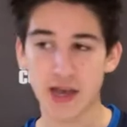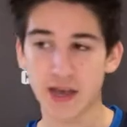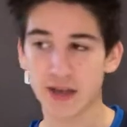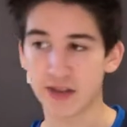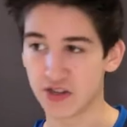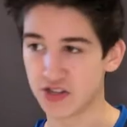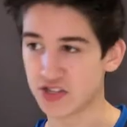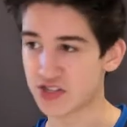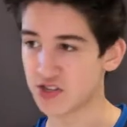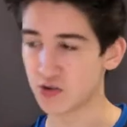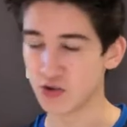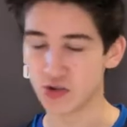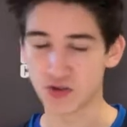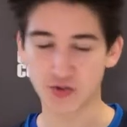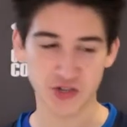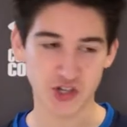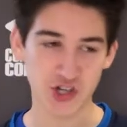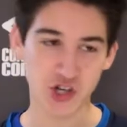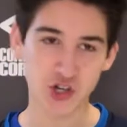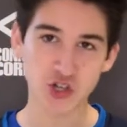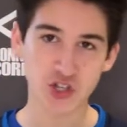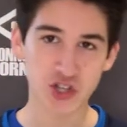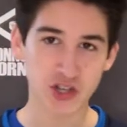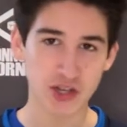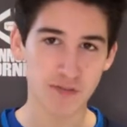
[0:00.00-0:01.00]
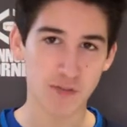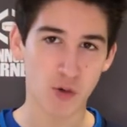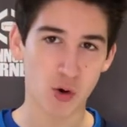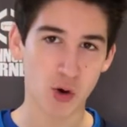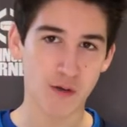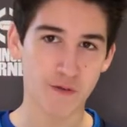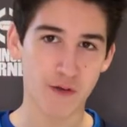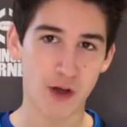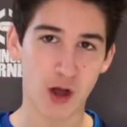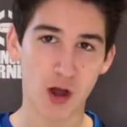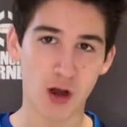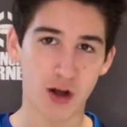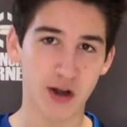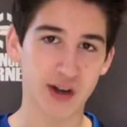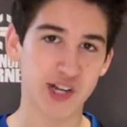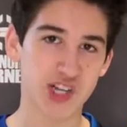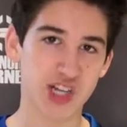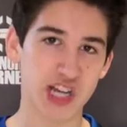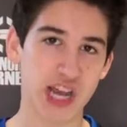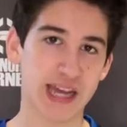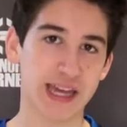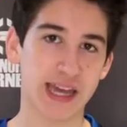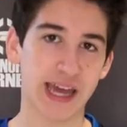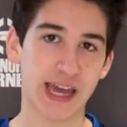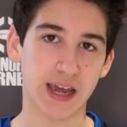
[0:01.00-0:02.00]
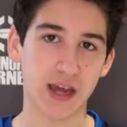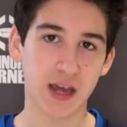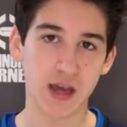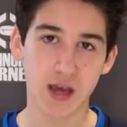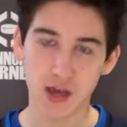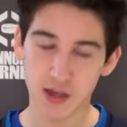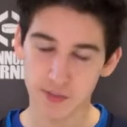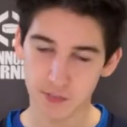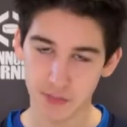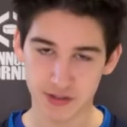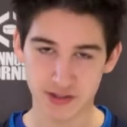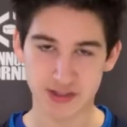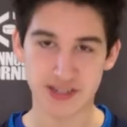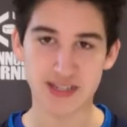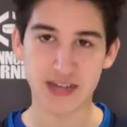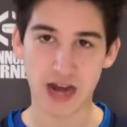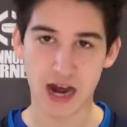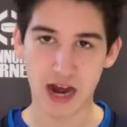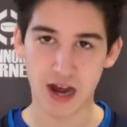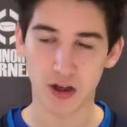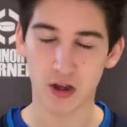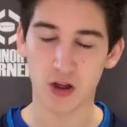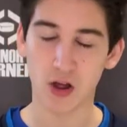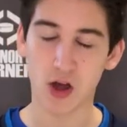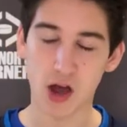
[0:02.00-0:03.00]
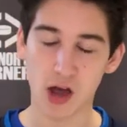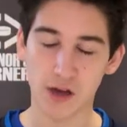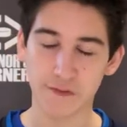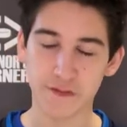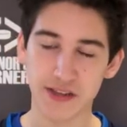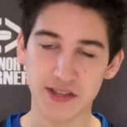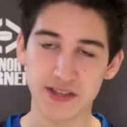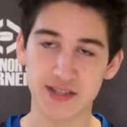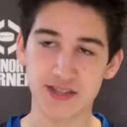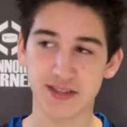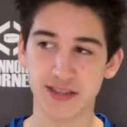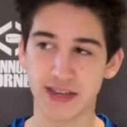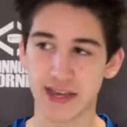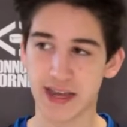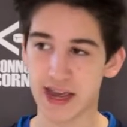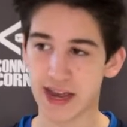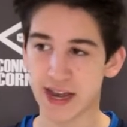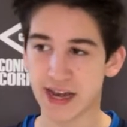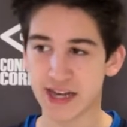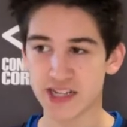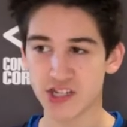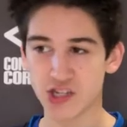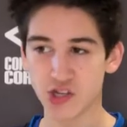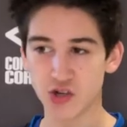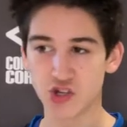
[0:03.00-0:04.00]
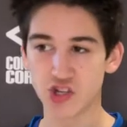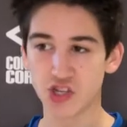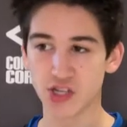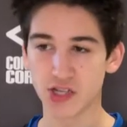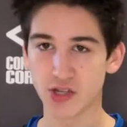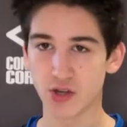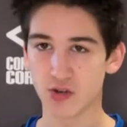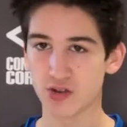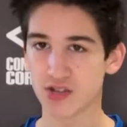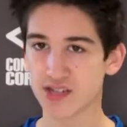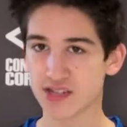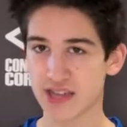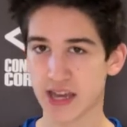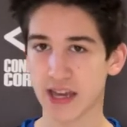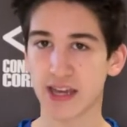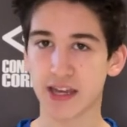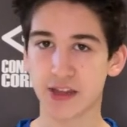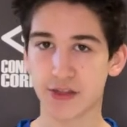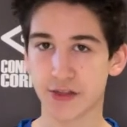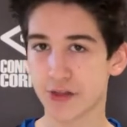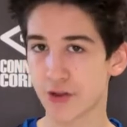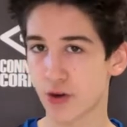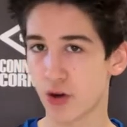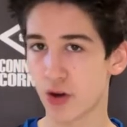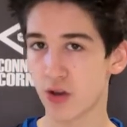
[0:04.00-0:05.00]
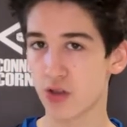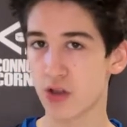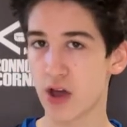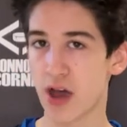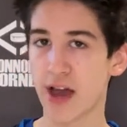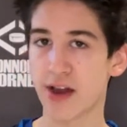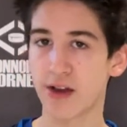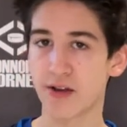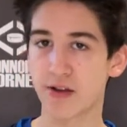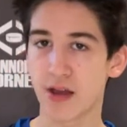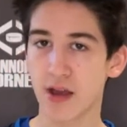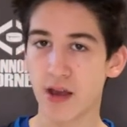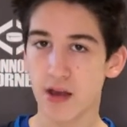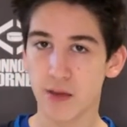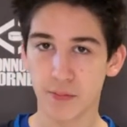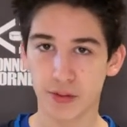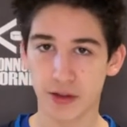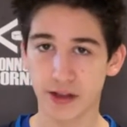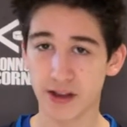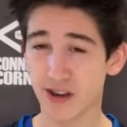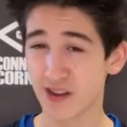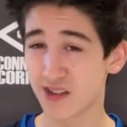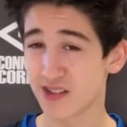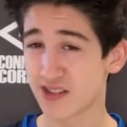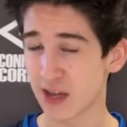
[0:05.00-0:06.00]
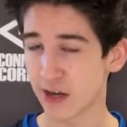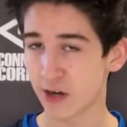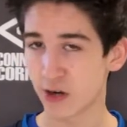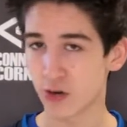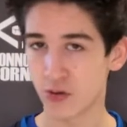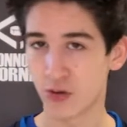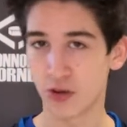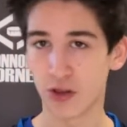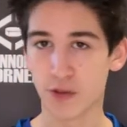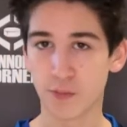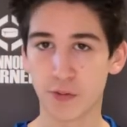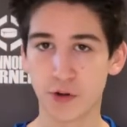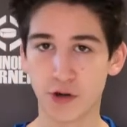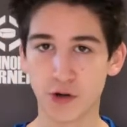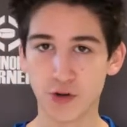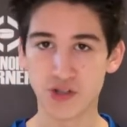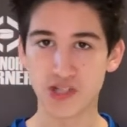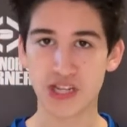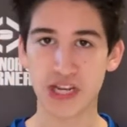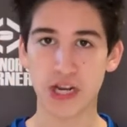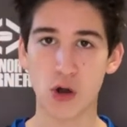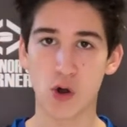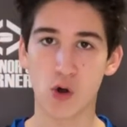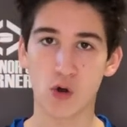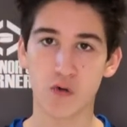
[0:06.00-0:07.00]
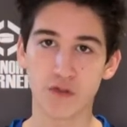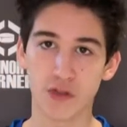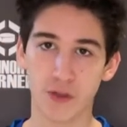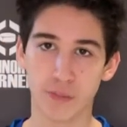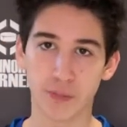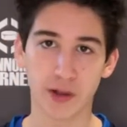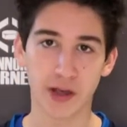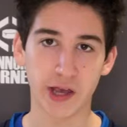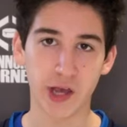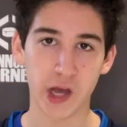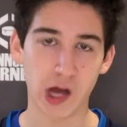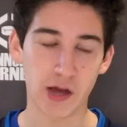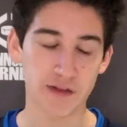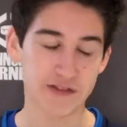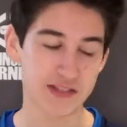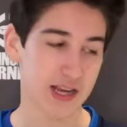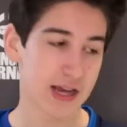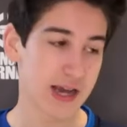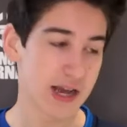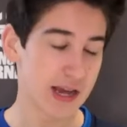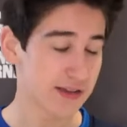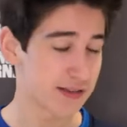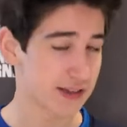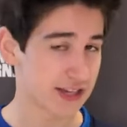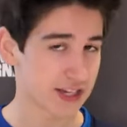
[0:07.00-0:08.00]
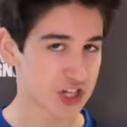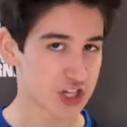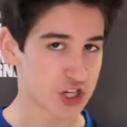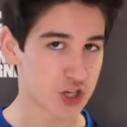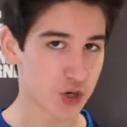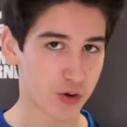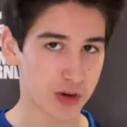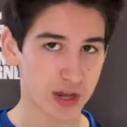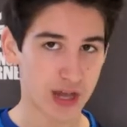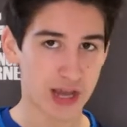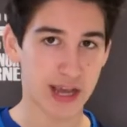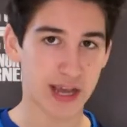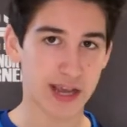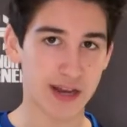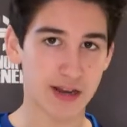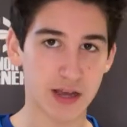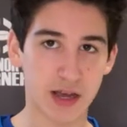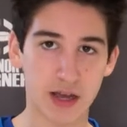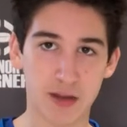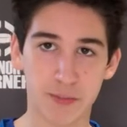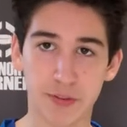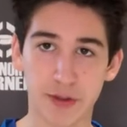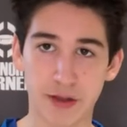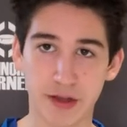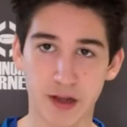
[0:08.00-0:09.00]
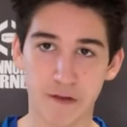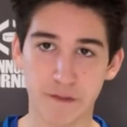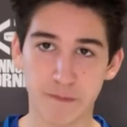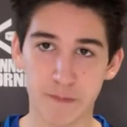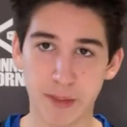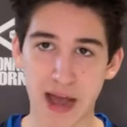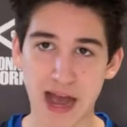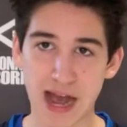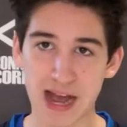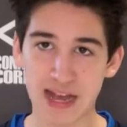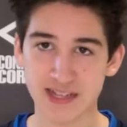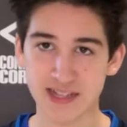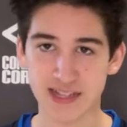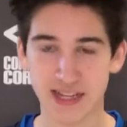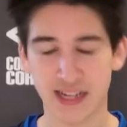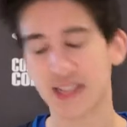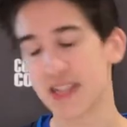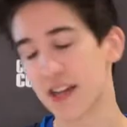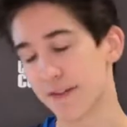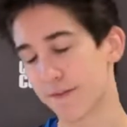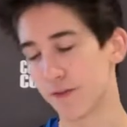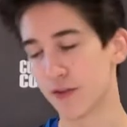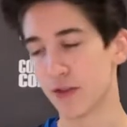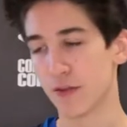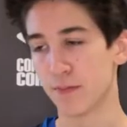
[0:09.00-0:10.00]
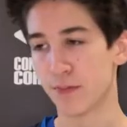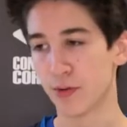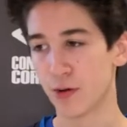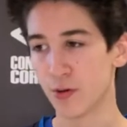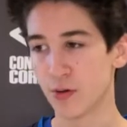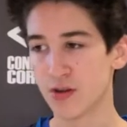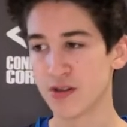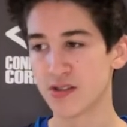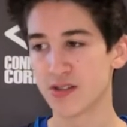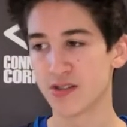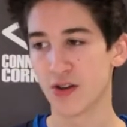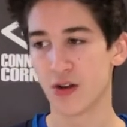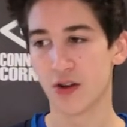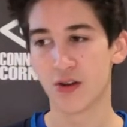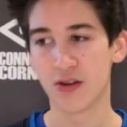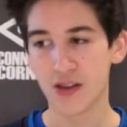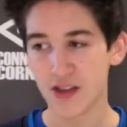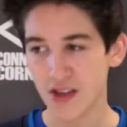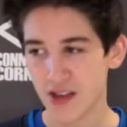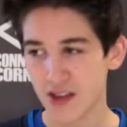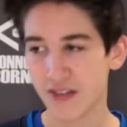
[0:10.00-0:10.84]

It's usually more of a hard checking style, obviously, and it's usually those second, third line players that are really producing over the playoffs. That's shown in playoff past, except for the Bruins, though.